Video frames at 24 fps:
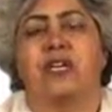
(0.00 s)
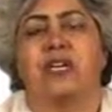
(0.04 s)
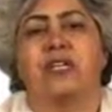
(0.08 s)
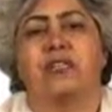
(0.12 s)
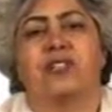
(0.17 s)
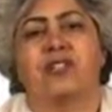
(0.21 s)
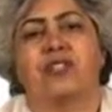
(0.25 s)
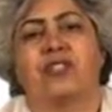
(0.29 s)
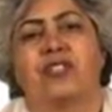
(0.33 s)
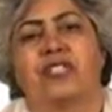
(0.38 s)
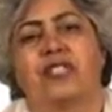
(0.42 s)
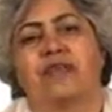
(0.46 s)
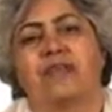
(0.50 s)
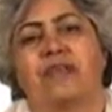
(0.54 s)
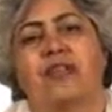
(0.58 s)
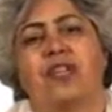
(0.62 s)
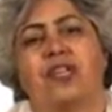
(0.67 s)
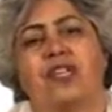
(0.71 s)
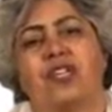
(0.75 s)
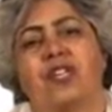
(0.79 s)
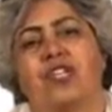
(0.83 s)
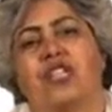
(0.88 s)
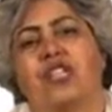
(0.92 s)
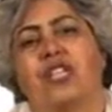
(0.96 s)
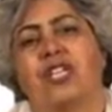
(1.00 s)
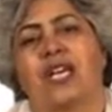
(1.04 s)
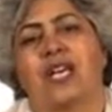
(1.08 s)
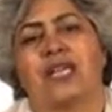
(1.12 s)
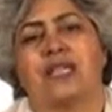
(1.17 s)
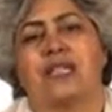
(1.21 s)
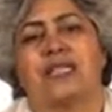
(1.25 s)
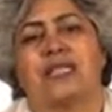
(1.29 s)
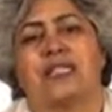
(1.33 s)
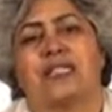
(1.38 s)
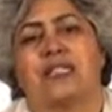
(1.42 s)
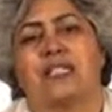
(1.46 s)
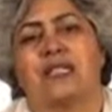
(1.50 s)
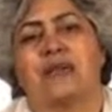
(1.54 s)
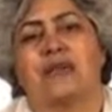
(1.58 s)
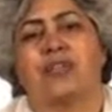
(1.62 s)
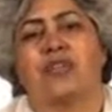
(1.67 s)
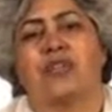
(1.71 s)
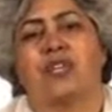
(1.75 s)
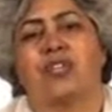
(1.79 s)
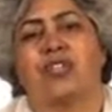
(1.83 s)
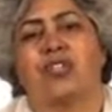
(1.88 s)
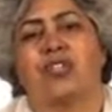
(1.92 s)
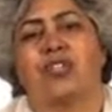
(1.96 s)
So simulation and
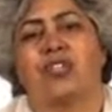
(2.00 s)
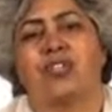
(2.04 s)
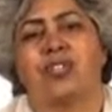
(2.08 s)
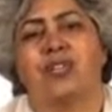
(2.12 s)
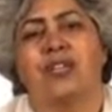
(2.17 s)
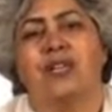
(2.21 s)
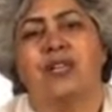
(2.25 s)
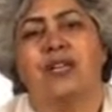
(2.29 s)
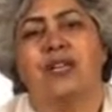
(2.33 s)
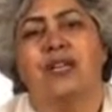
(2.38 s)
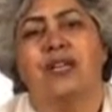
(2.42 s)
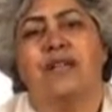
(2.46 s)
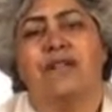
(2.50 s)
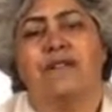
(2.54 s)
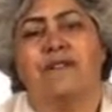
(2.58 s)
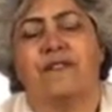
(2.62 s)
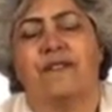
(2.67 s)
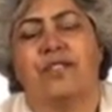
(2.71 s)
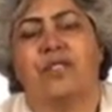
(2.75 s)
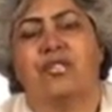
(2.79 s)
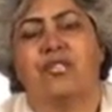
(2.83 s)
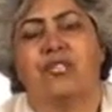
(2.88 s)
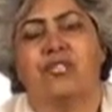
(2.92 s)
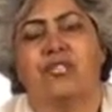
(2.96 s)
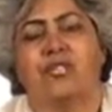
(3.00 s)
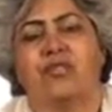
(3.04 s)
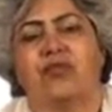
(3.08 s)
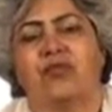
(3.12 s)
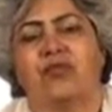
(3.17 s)
dissimulation, these